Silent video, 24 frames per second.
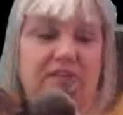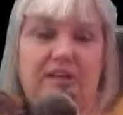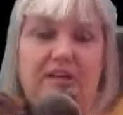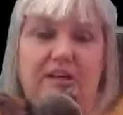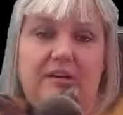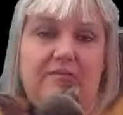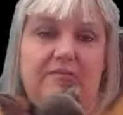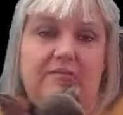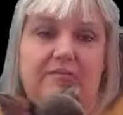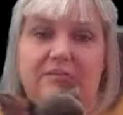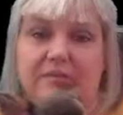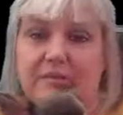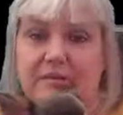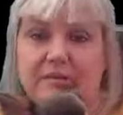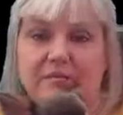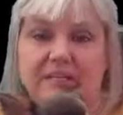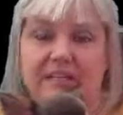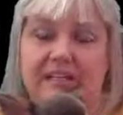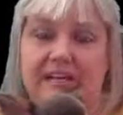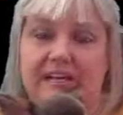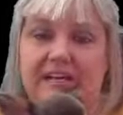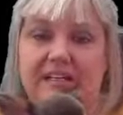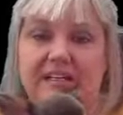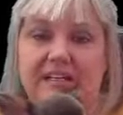lying between my
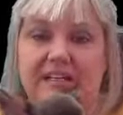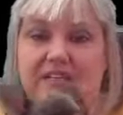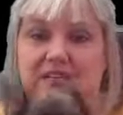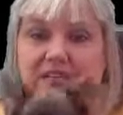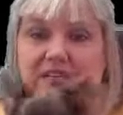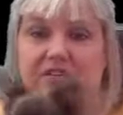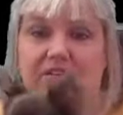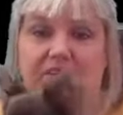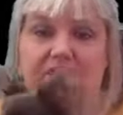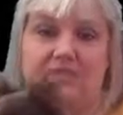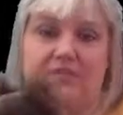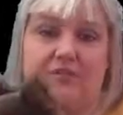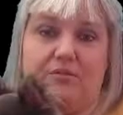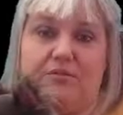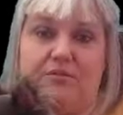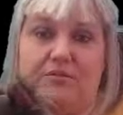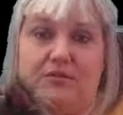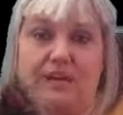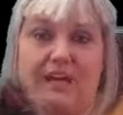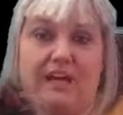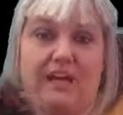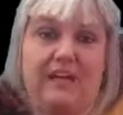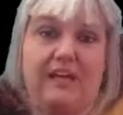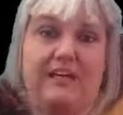legs and another
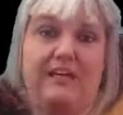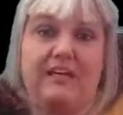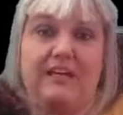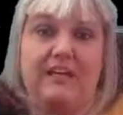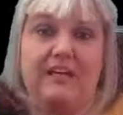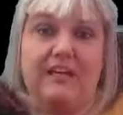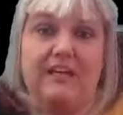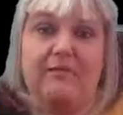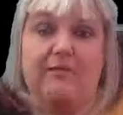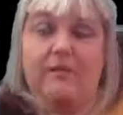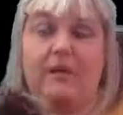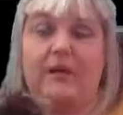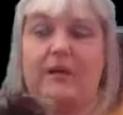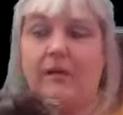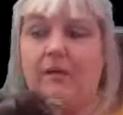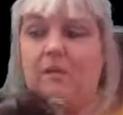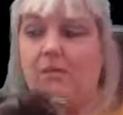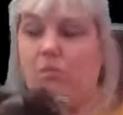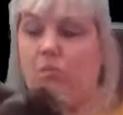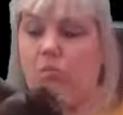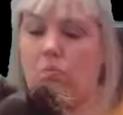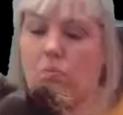one lying near me,